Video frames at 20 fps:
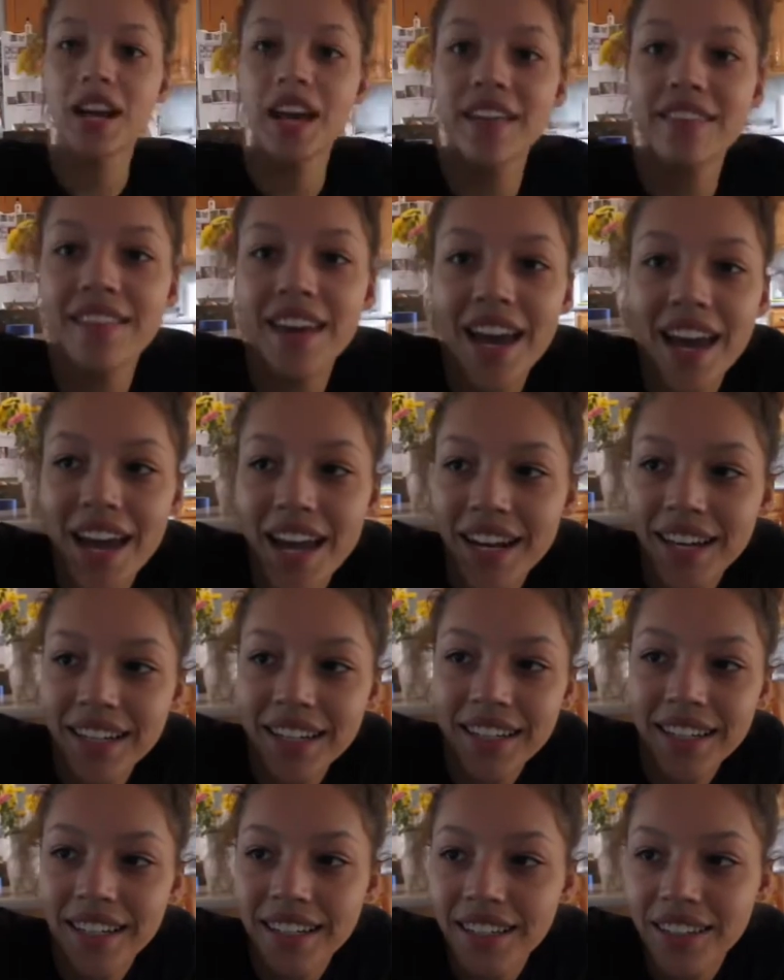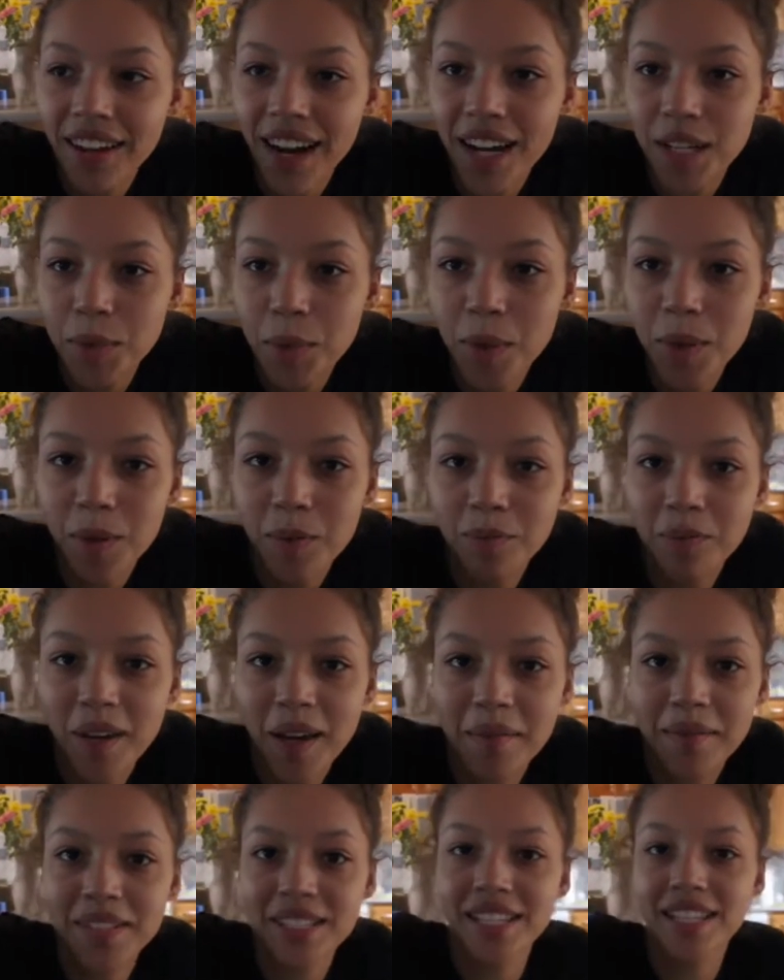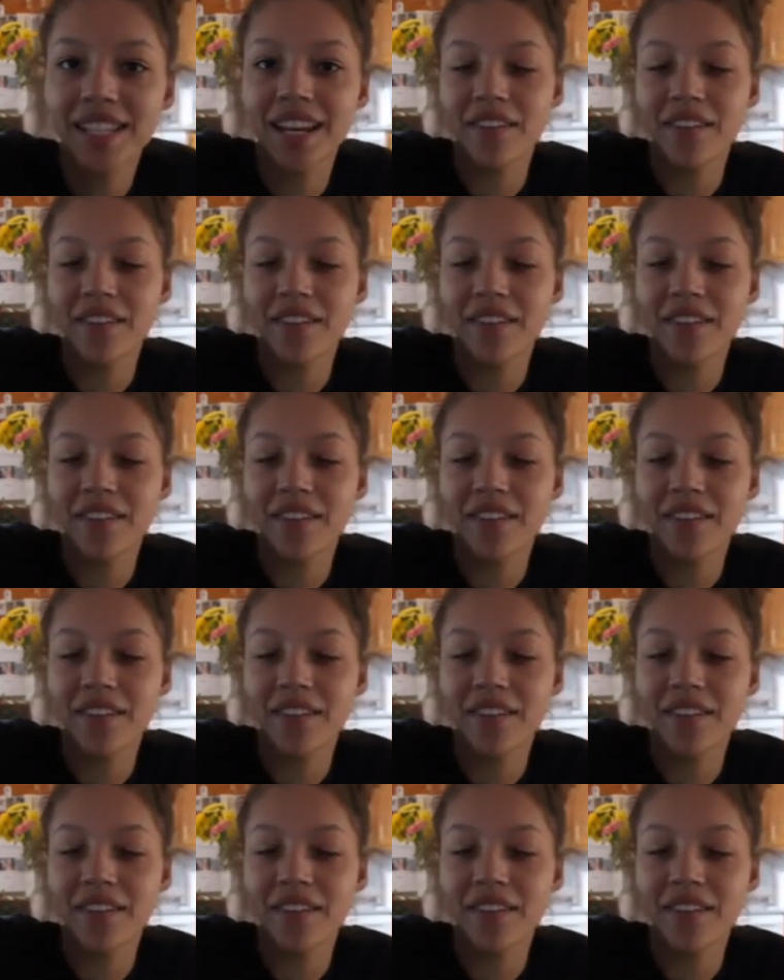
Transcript: and then you guys will be able to see the